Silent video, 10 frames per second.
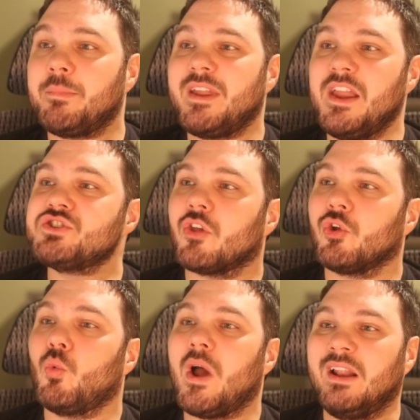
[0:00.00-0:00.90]
each other
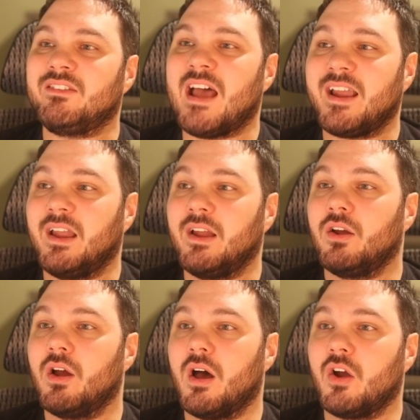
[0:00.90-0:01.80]
white attacking
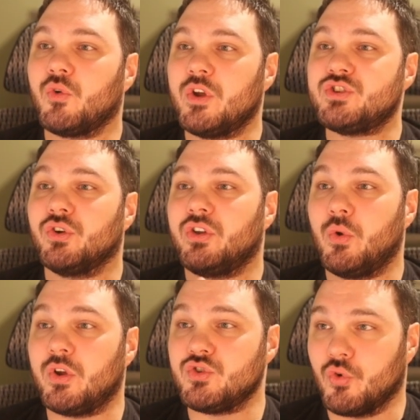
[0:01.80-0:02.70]
creature you
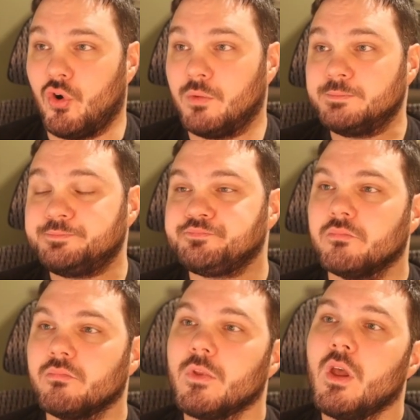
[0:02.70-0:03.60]
control.
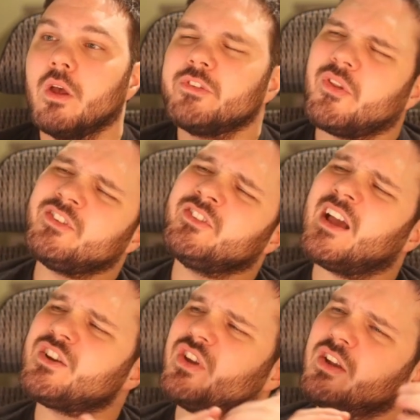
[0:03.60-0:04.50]
So this is
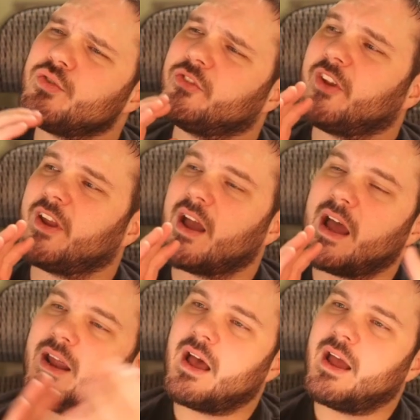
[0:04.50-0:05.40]
actually interesting.
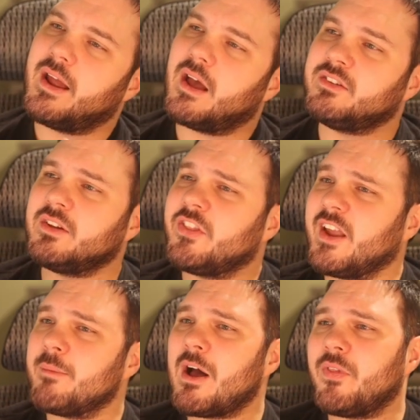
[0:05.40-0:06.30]
I didn't think
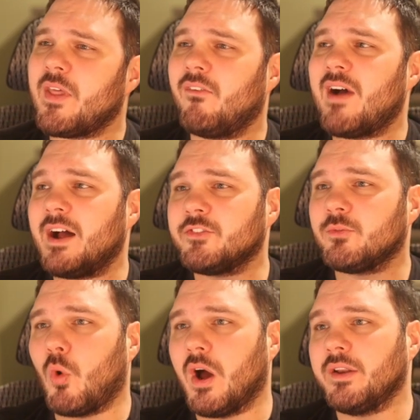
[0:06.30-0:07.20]
about that last
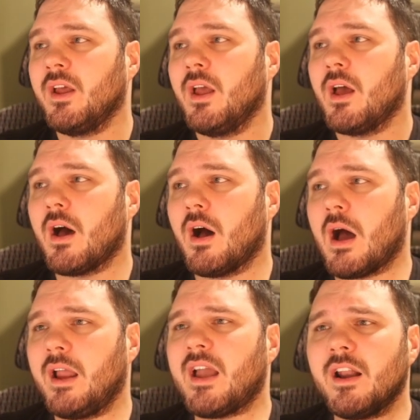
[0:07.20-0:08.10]
one.
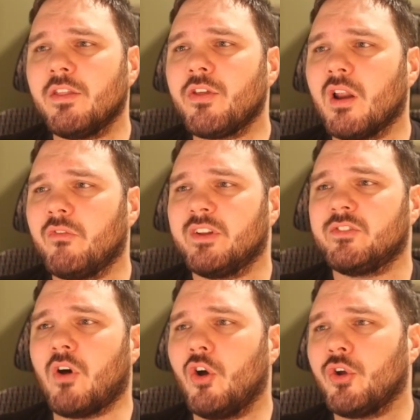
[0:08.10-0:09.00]
I kind of thought of it as
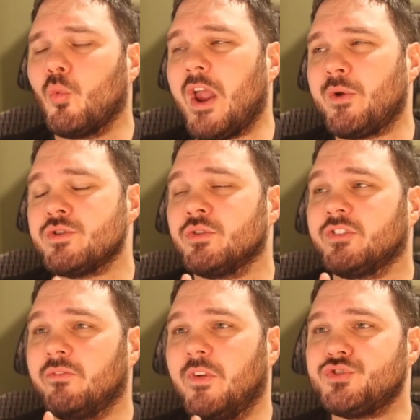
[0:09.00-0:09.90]
all your white creatures
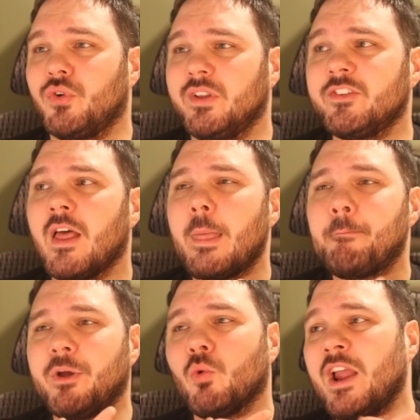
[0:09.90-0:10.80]
get Vigilance,
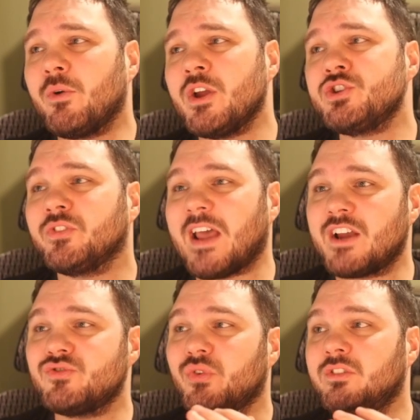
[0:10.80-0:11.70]
but your white creatures
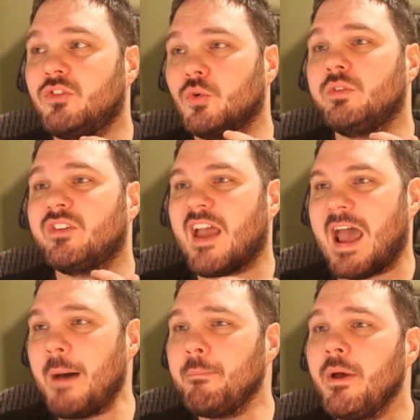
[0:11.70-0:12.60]
actually do
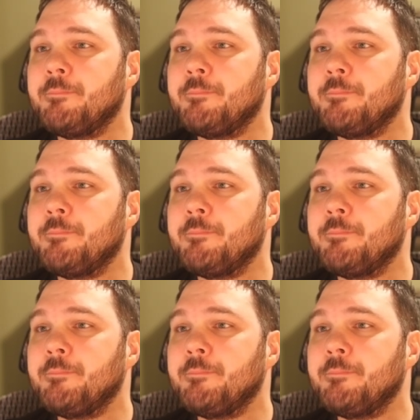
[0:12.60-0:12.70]
tap